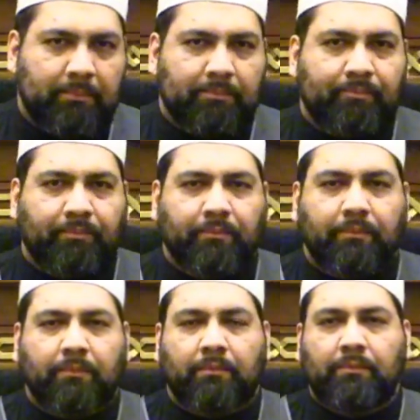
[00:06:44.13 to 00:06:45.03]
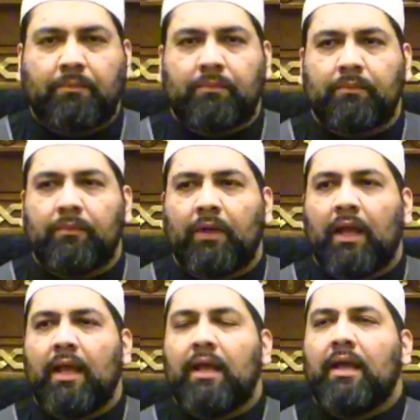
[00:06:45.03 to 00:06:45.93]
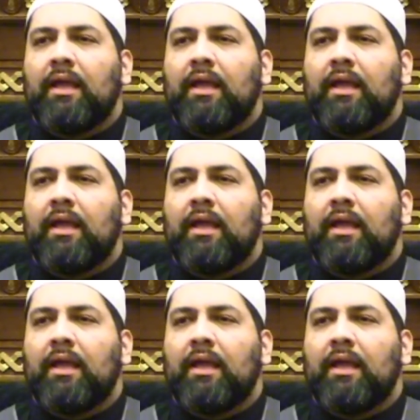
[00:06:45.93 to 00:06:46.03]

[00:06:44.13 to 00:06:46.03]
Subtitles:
(no one is talking)